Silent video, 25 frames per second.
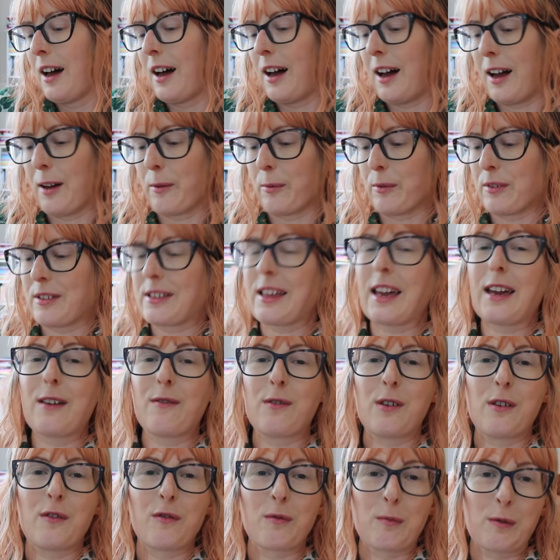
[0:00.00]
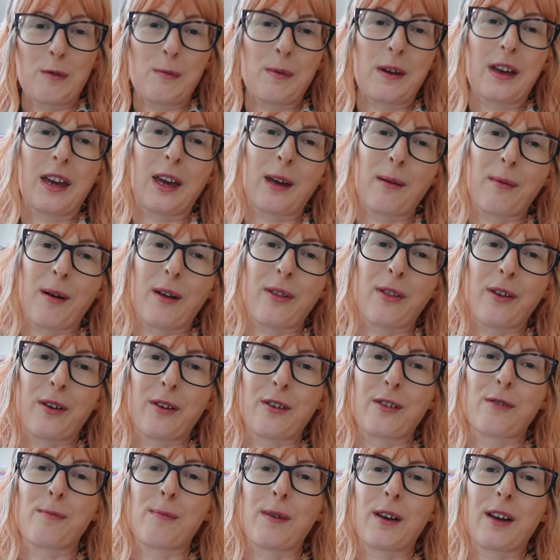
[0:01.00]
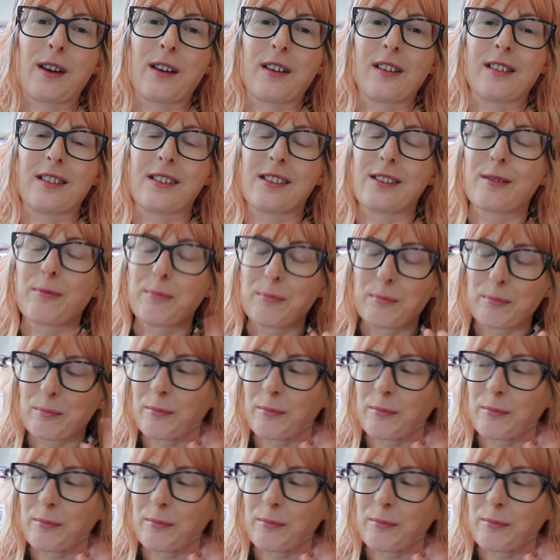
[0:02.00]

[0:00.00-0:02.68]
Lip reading: I will save you from speaking about those because